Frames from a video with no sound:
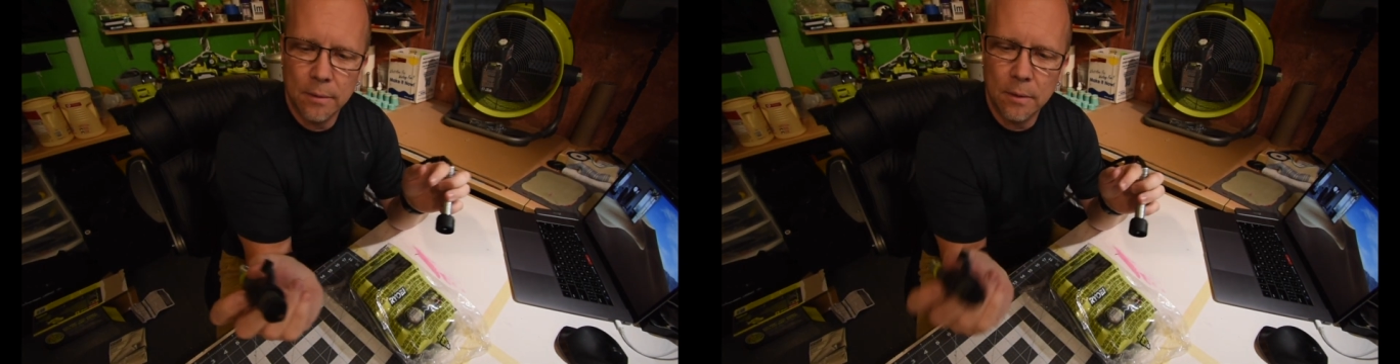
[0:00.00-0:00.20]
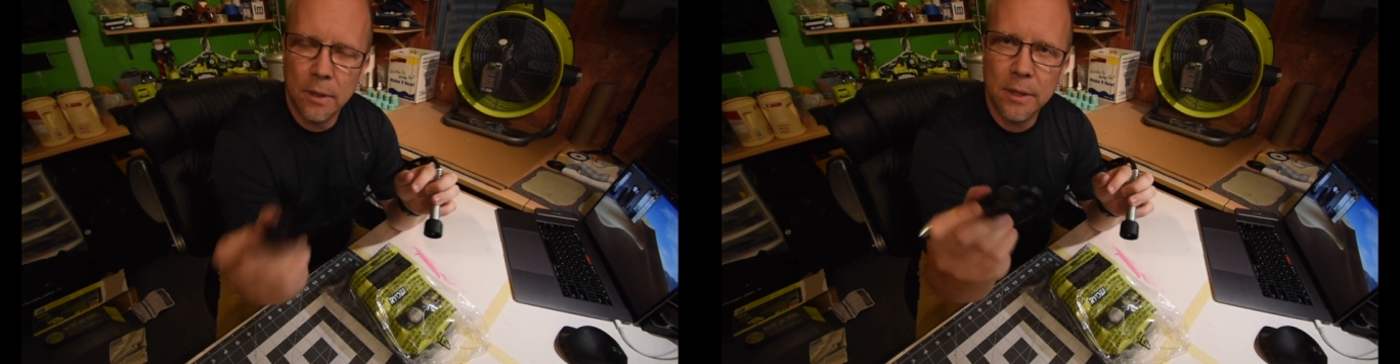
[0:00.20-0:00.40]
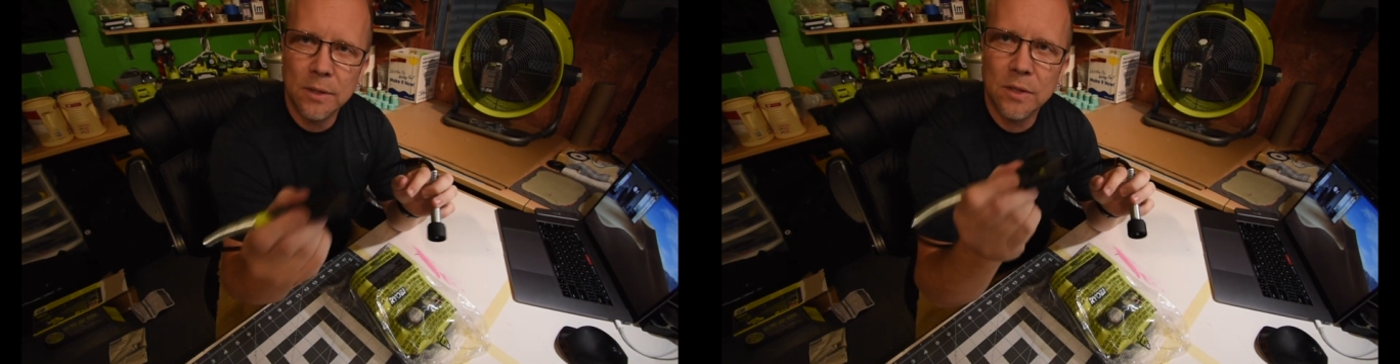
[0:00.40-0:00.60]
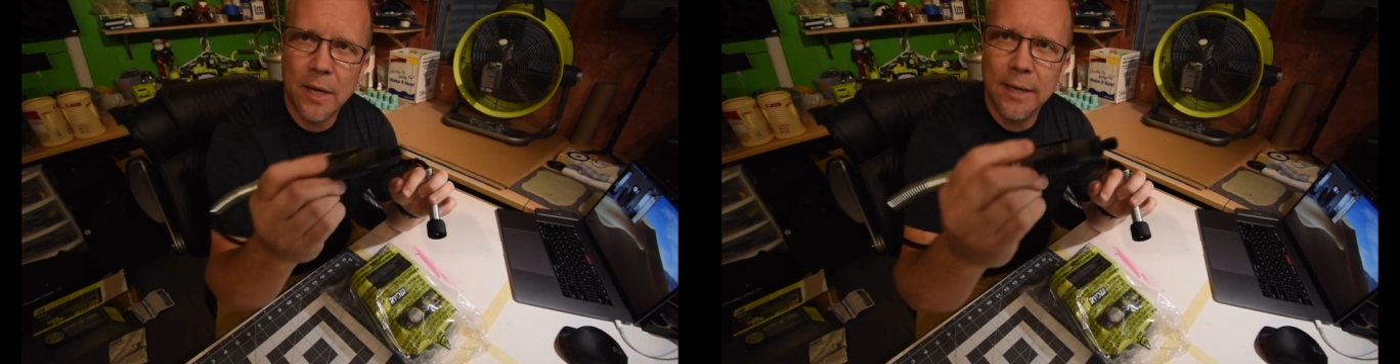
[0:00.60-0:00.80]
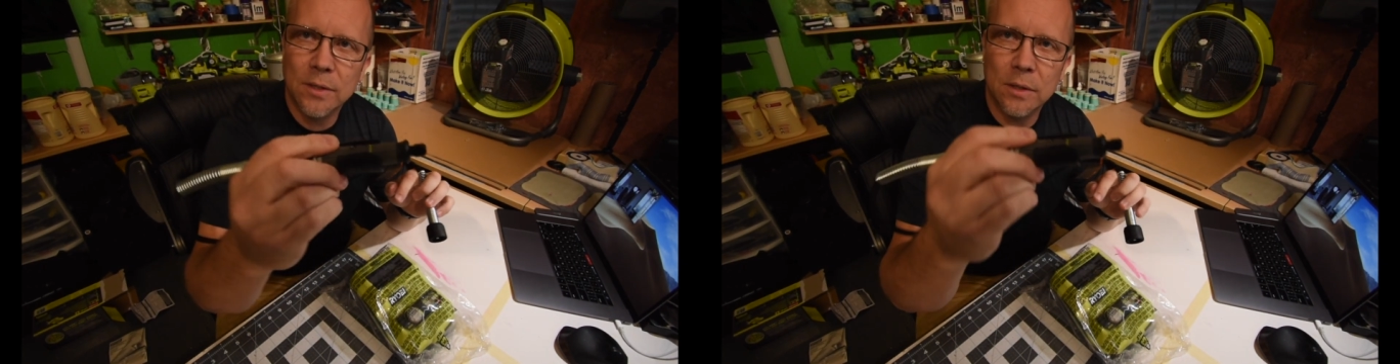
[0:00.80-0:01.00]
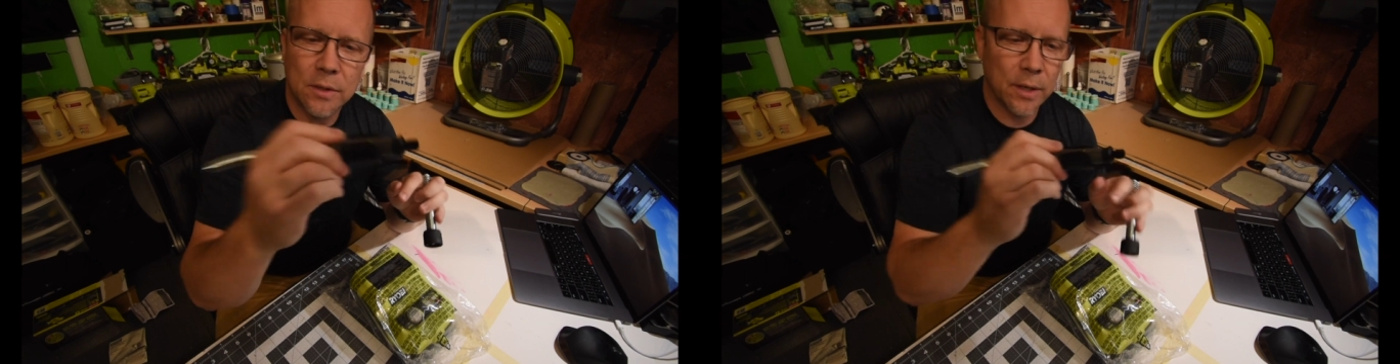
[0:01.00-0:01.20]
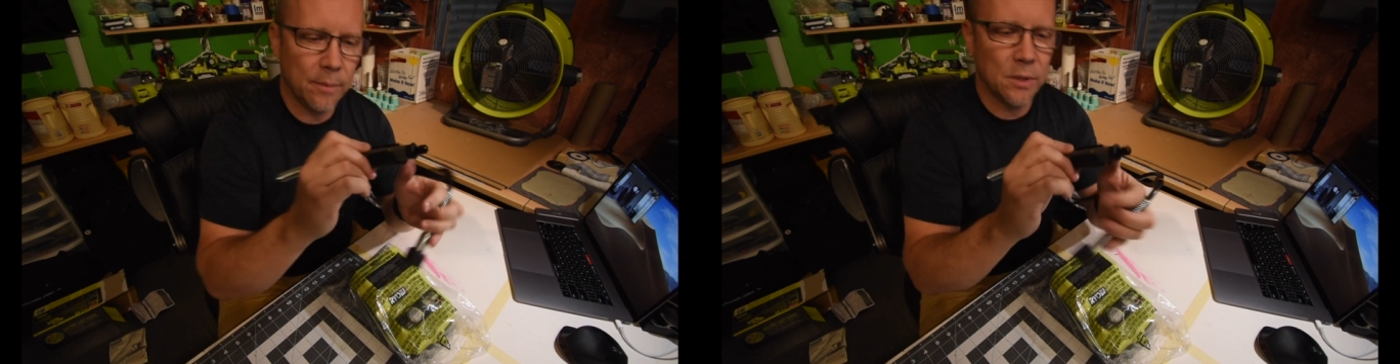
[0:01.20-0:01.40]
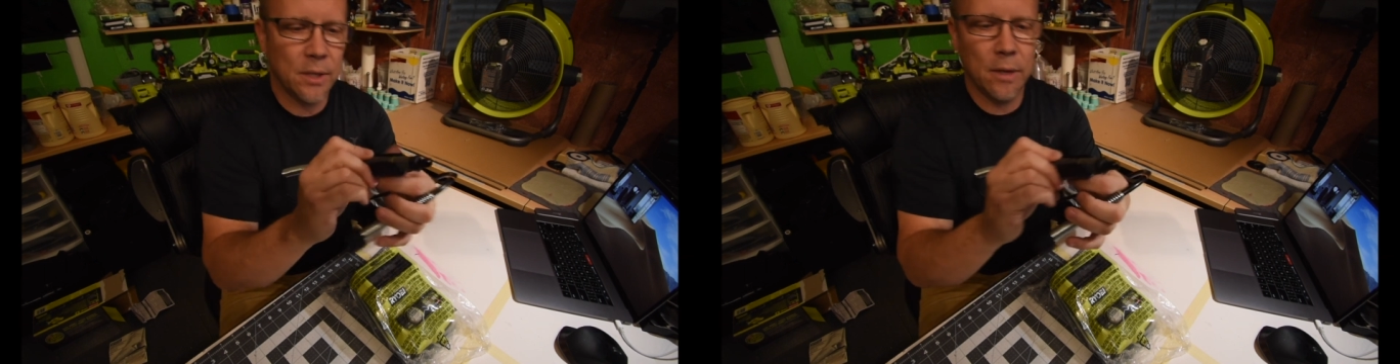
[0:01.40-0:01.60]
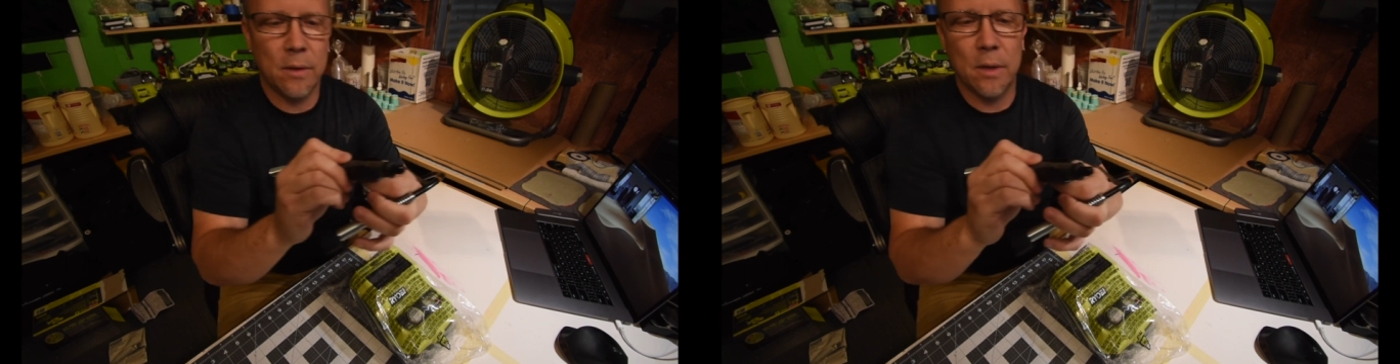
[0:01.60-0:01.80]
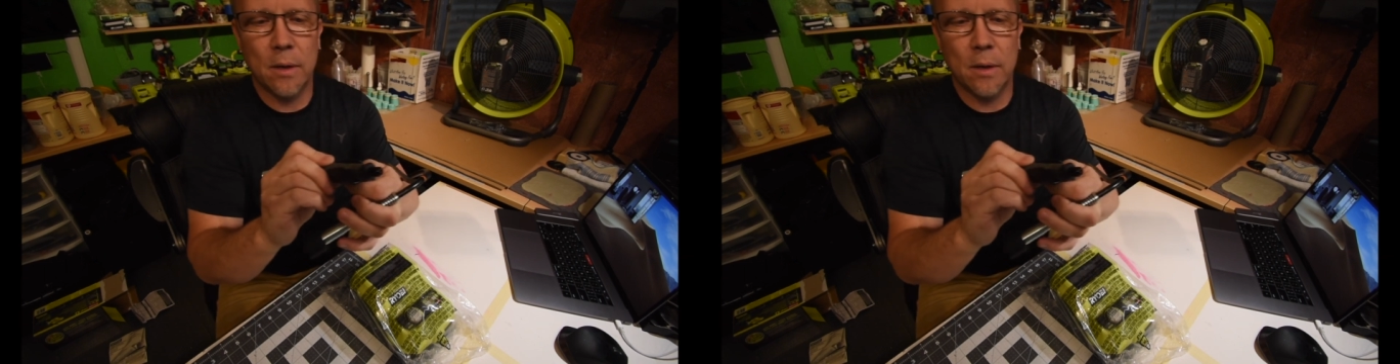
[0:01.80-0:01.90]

Look at the size of this thing. I'm going to take the,